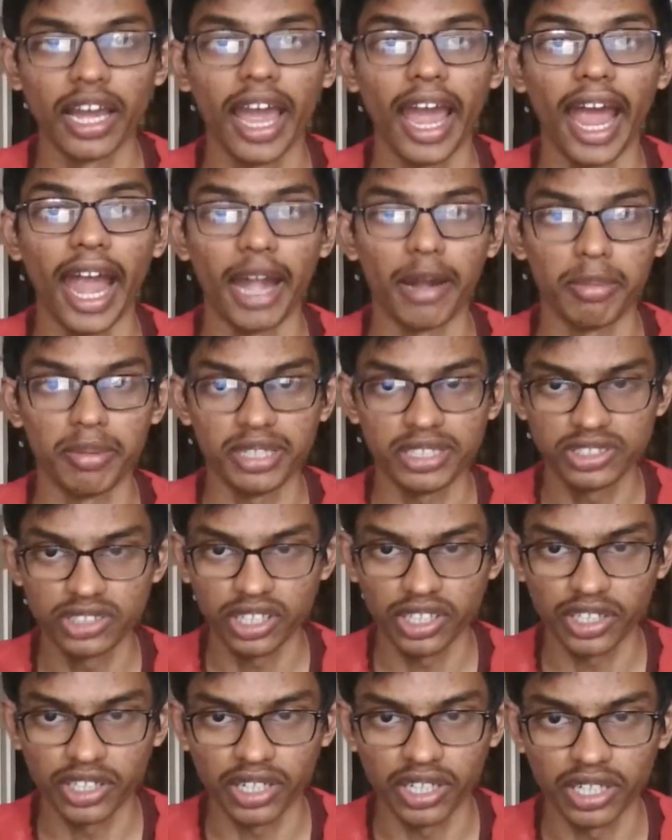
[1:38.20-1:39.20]

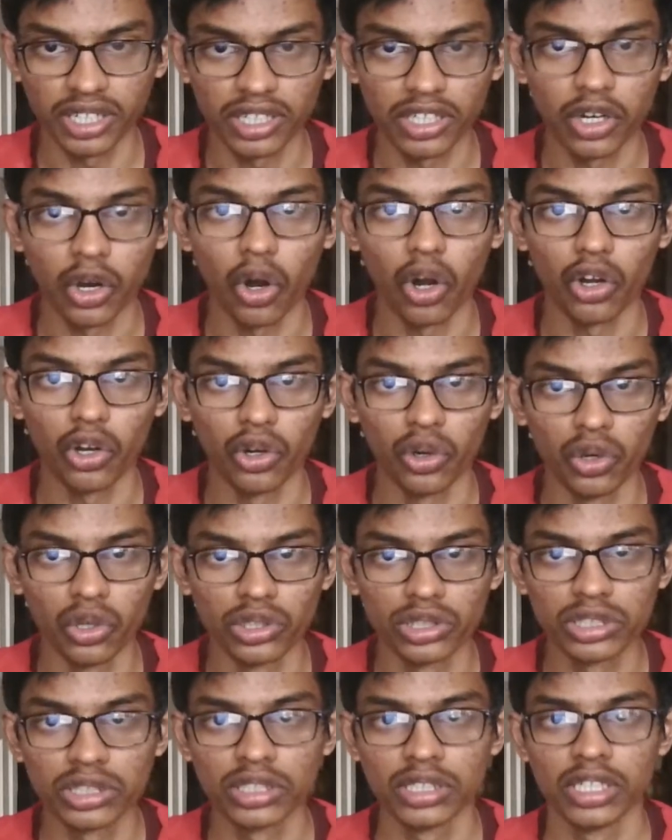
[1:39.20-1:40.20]
administered drug or
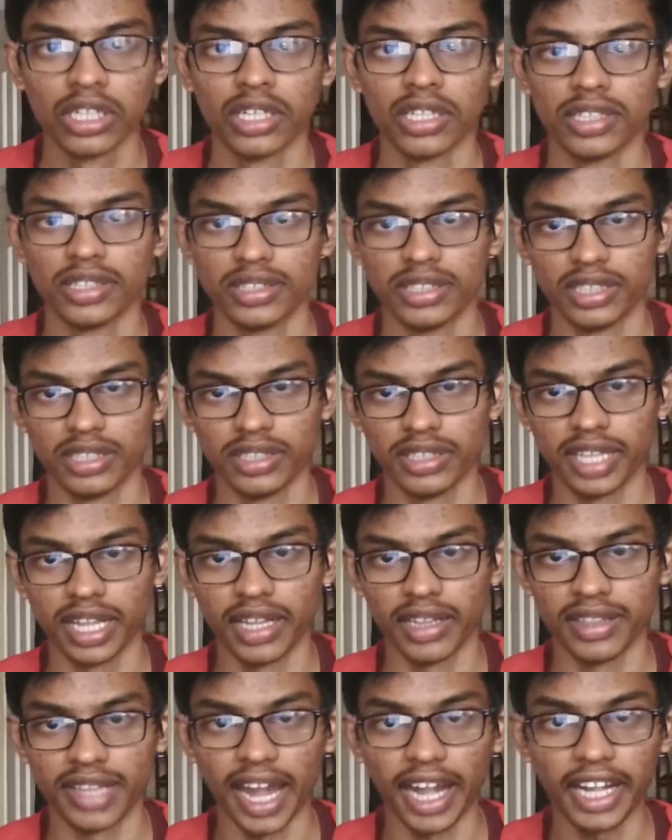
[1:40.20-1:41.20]
dose
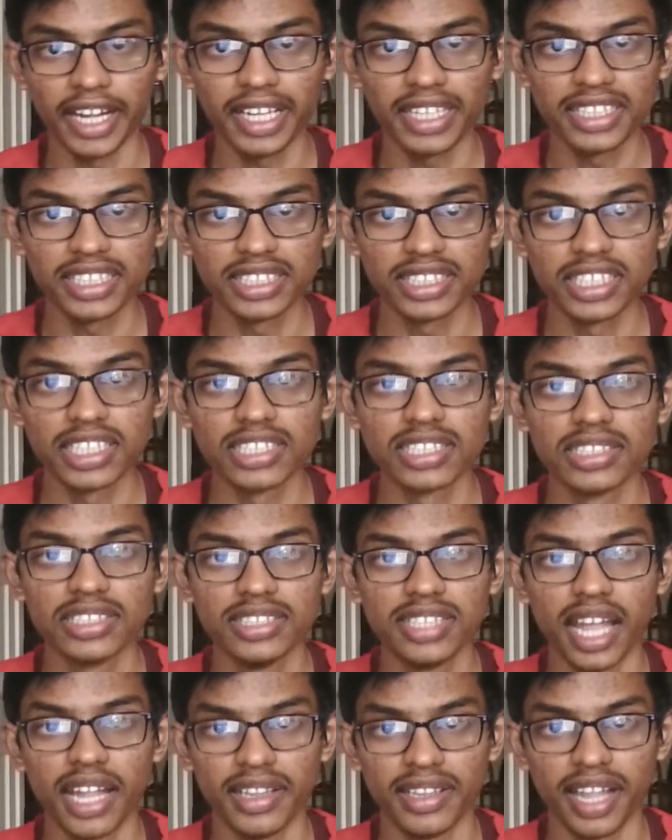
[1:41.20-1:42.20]
that reaches
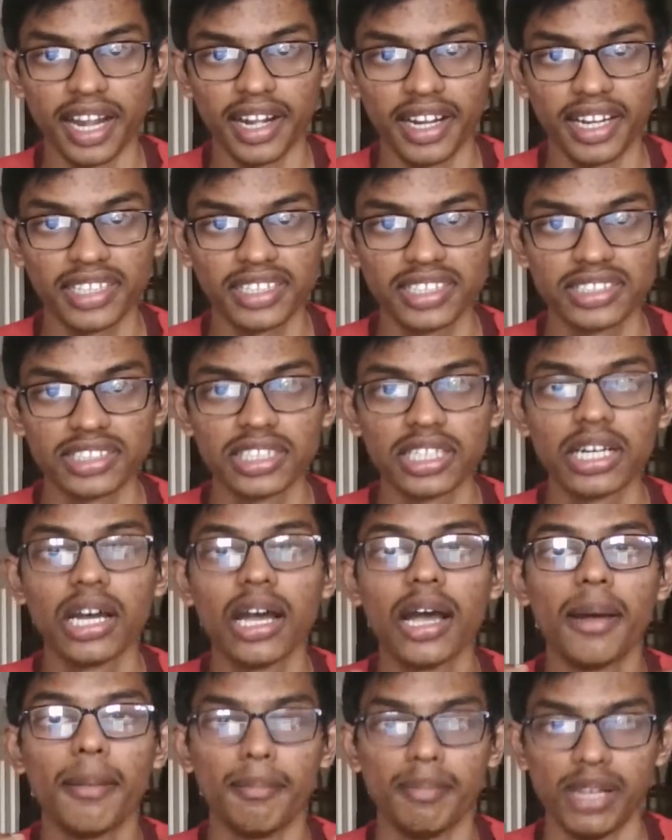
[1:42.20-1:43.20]
the
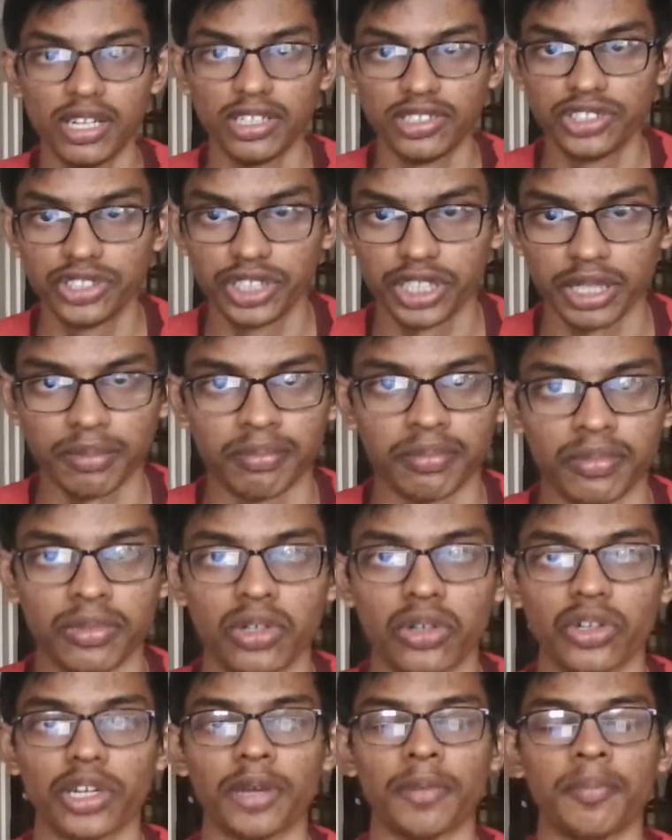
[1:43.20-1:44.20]
bloodstream.
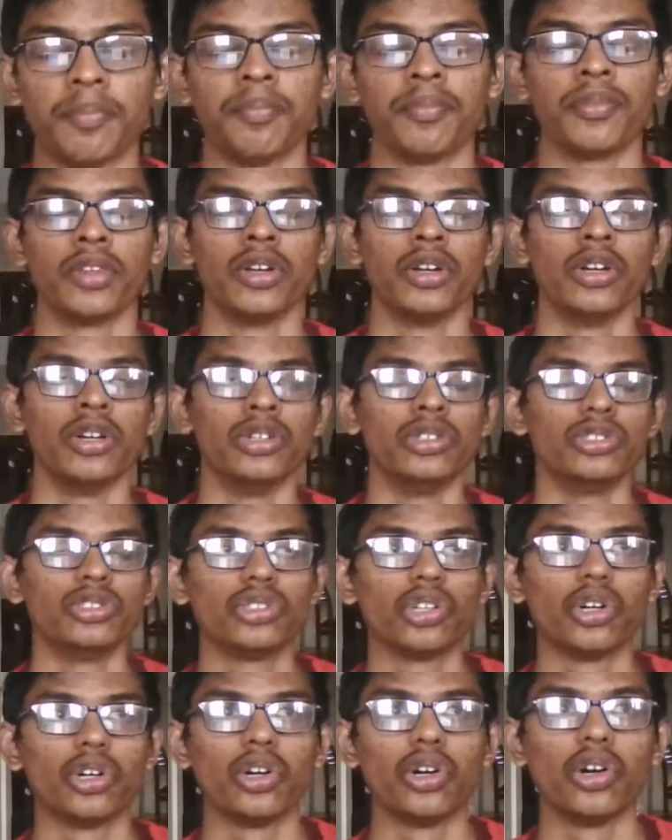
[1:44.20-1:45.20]
Okay,
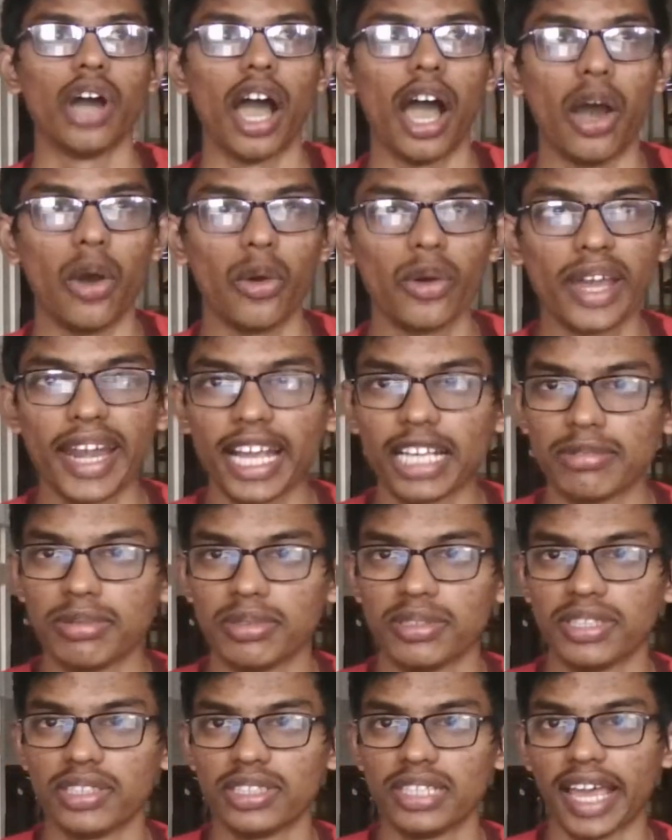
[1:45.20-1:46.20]
so how can I
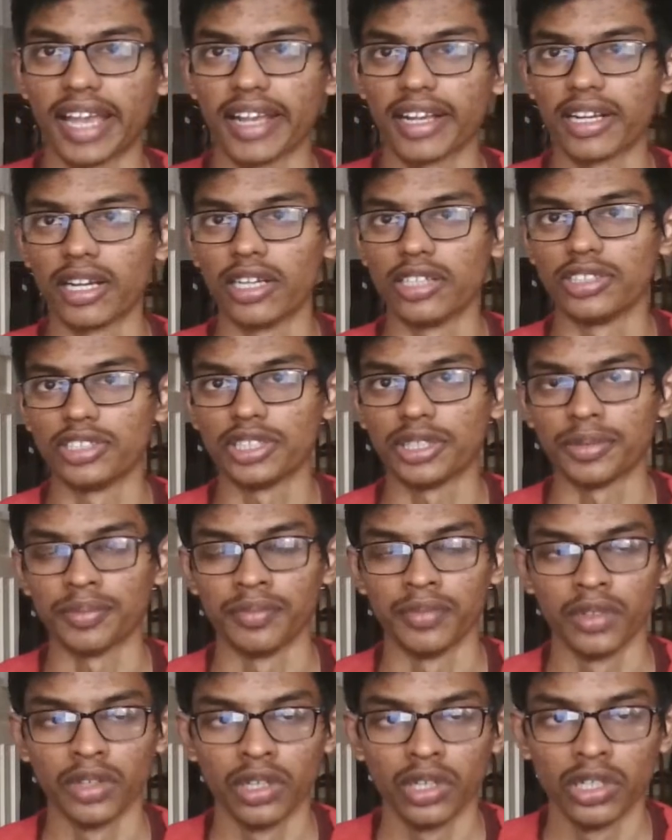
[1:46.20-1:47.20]
explain this? Like, see,
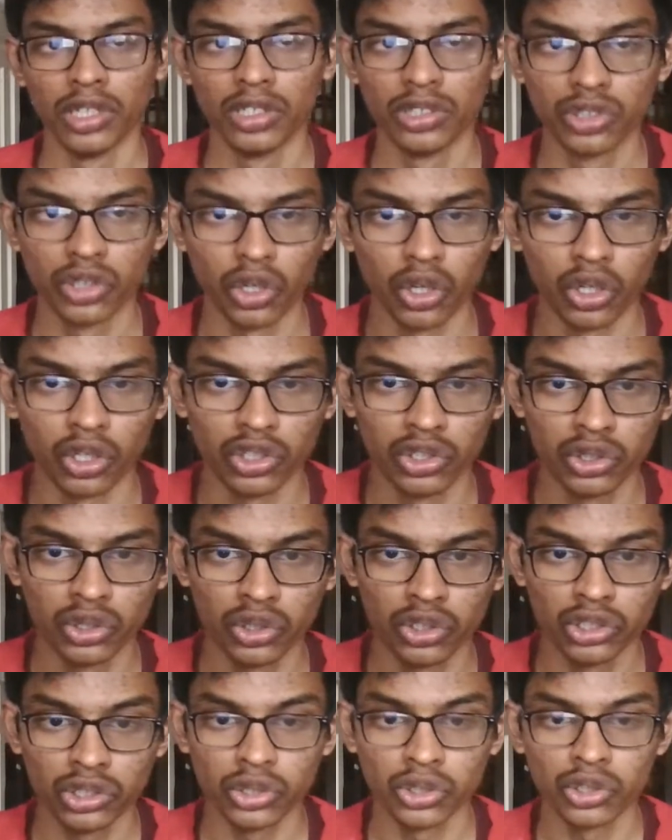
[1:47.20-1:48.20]
so
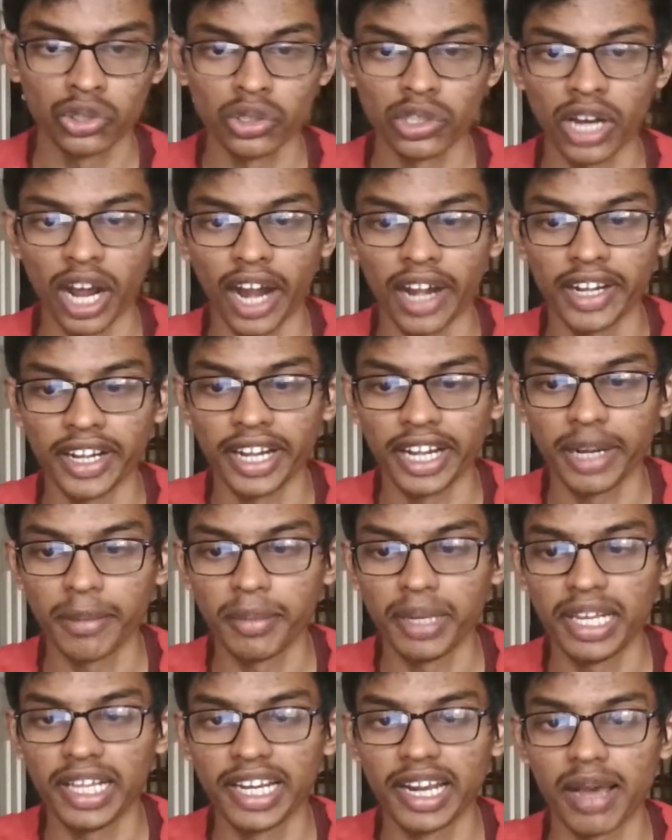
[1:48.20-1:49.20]
you took 100
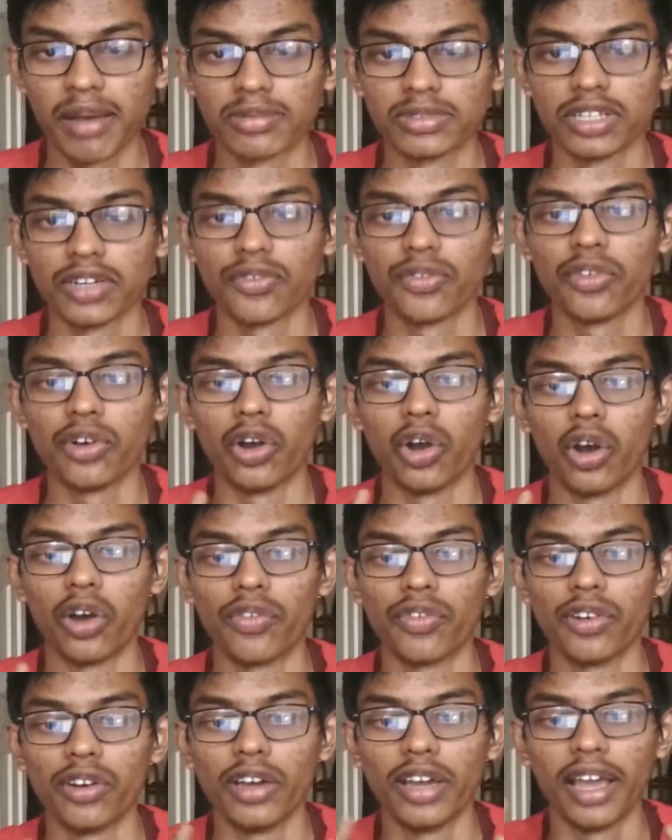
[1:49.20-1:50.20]
milligrams of
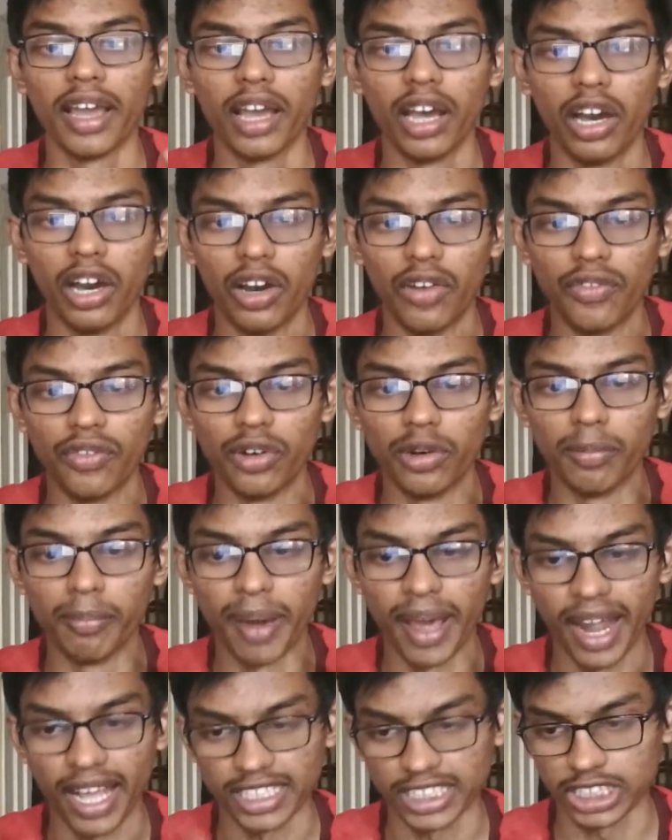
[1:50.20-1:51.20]

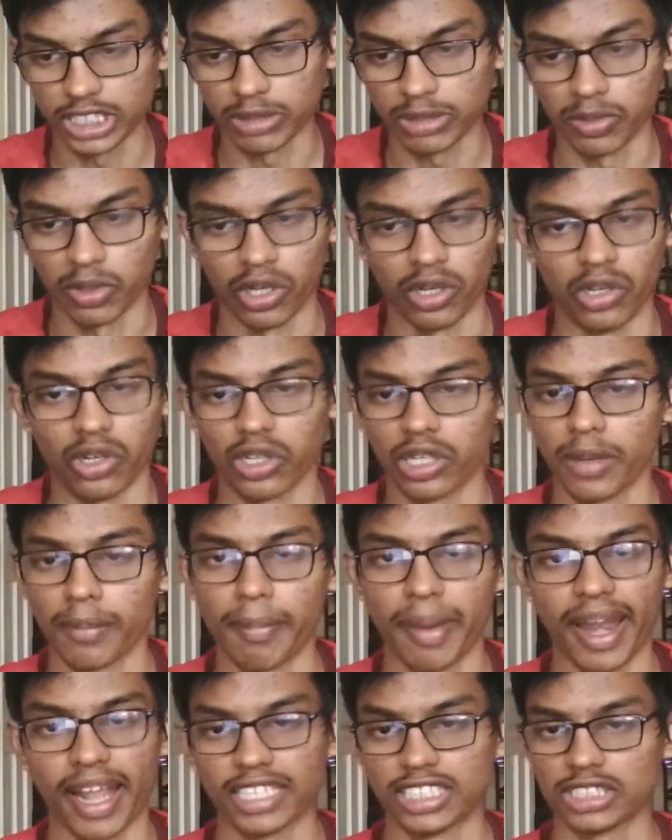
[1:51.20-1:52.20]
paracetamol. Okay,
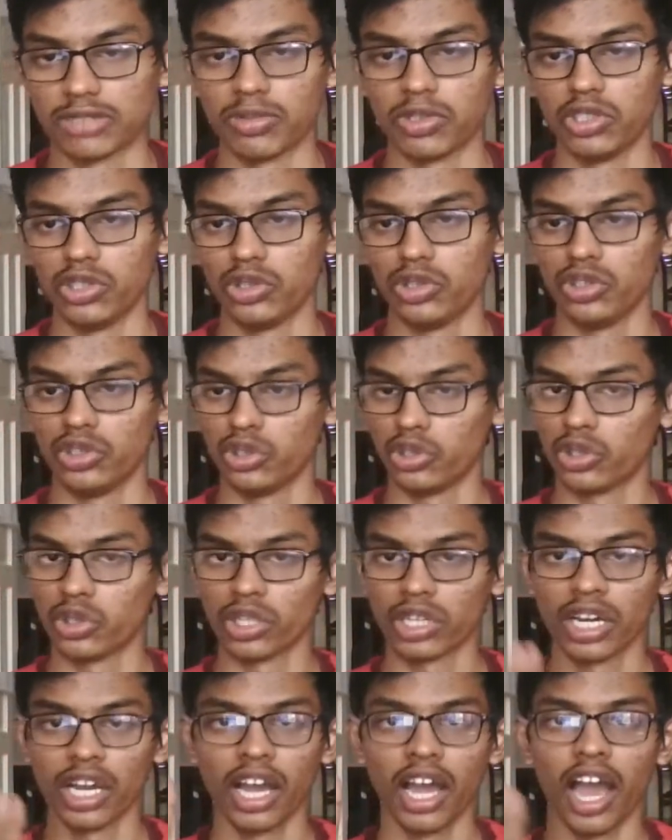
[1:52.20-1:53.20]
paracetamol. You
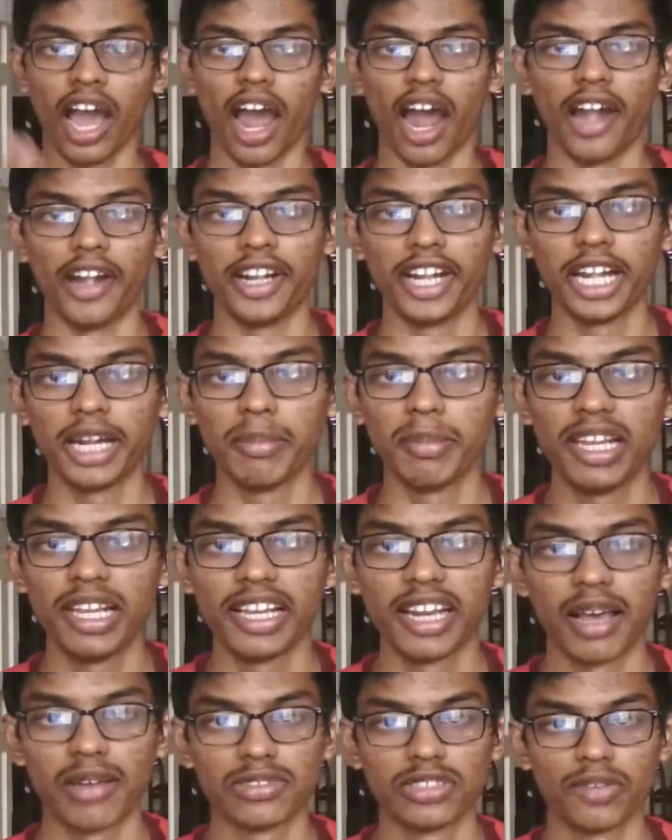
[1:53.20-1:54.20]
took 100
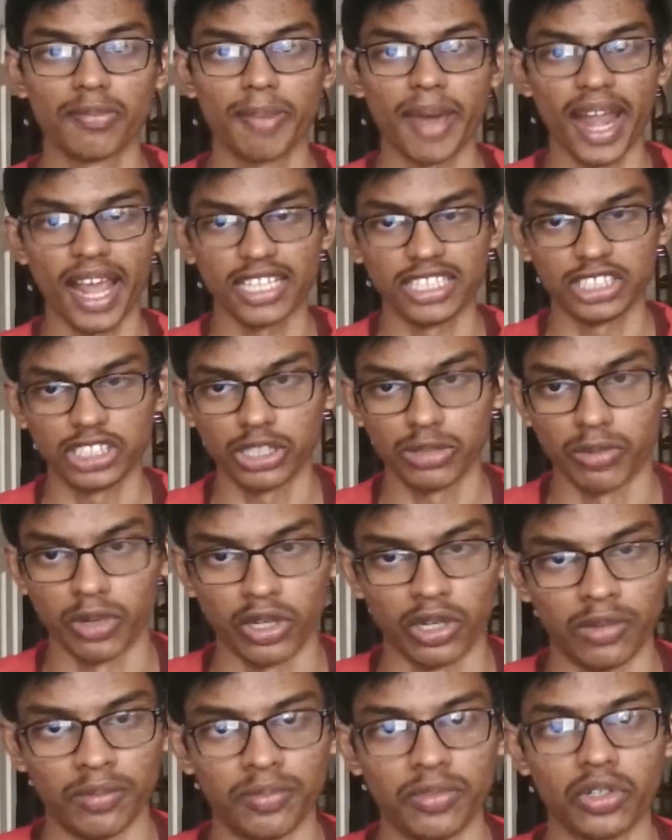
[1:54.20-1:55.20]
milligrams of
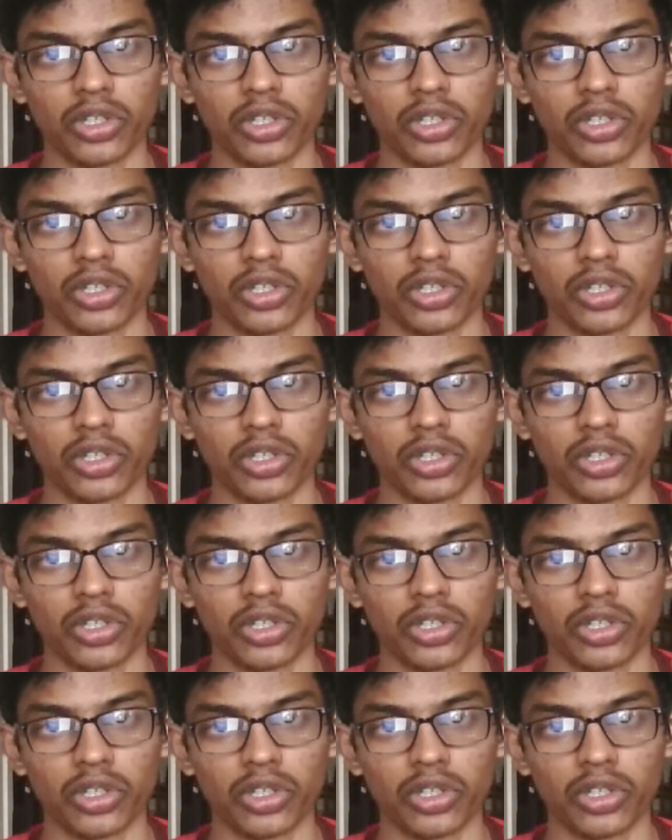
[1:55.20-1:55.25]
paracetamol.